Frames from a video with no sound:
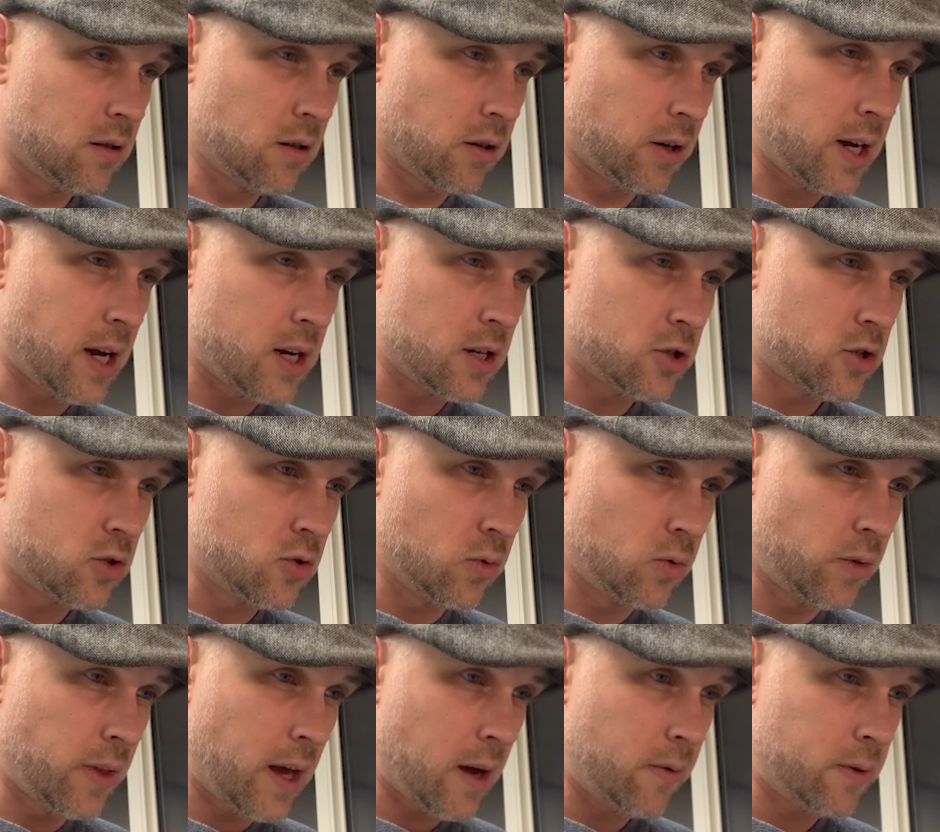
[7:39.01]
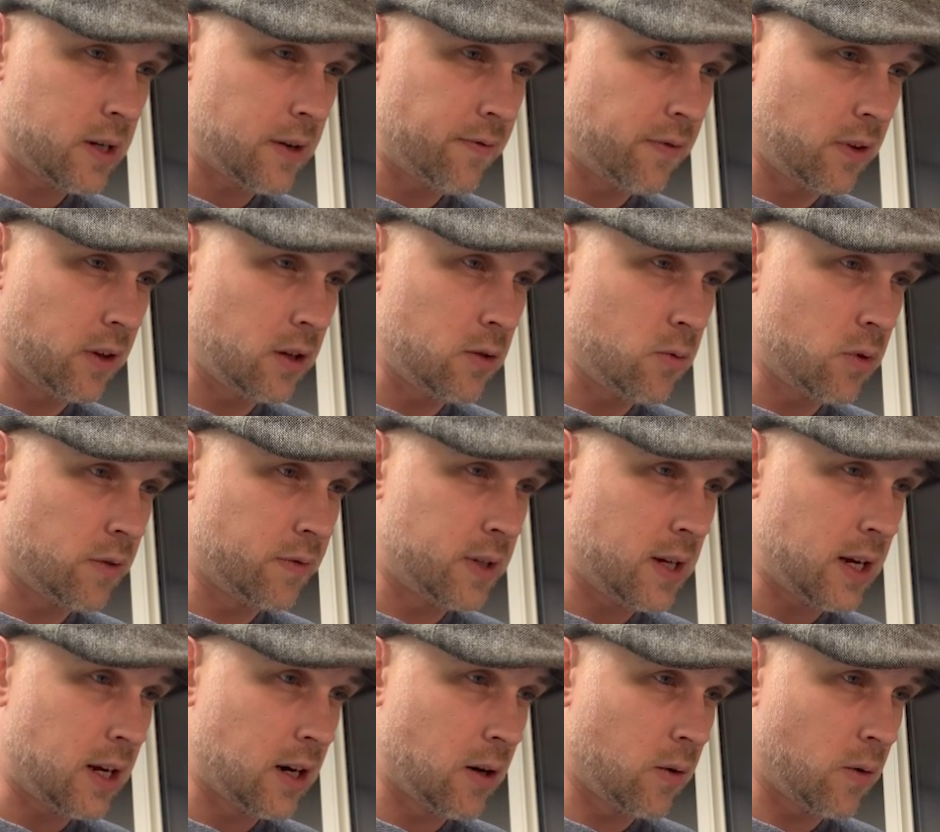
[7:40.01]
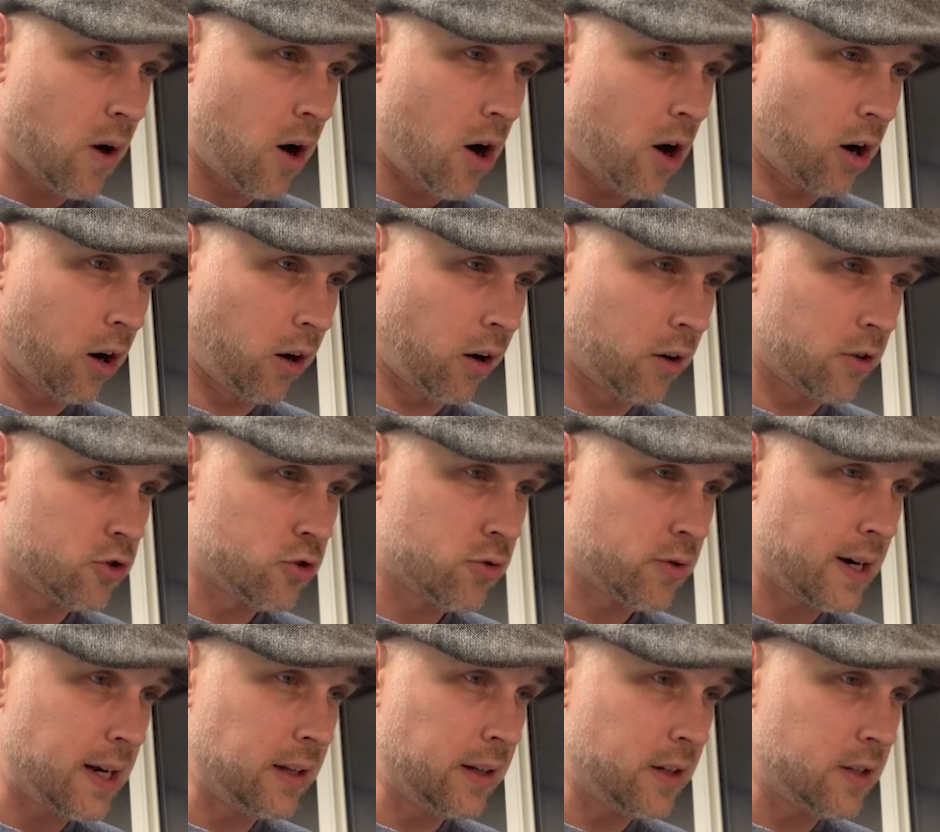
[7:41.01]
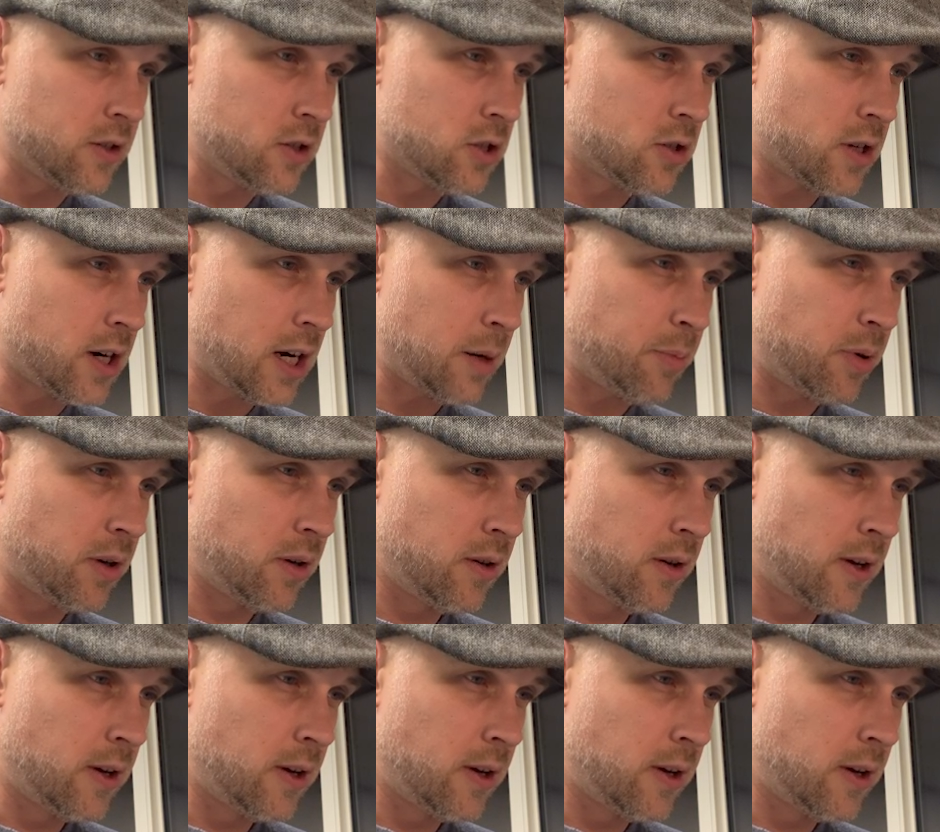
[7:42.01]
Okay, so that definitely would have taken out our trailing stop.